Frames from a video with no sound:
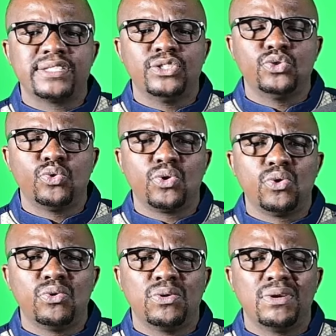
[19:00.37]
still to
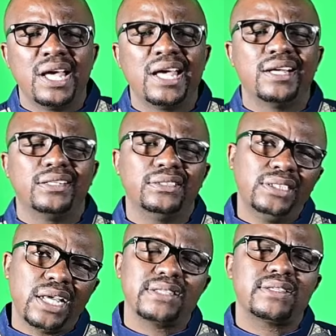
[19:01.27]
grow?
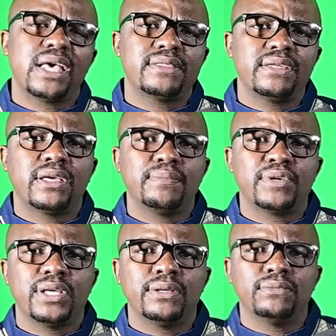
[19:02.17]
Yes, I think
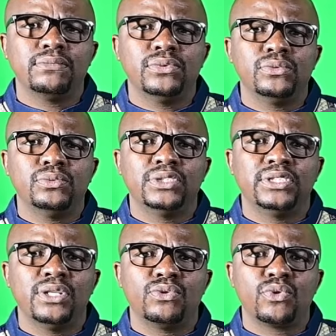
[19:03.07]
MK will
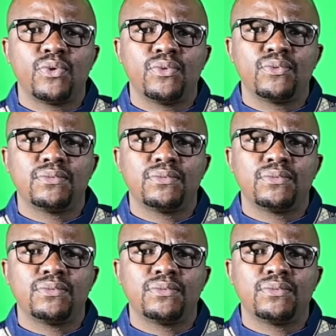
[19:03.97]
still grow.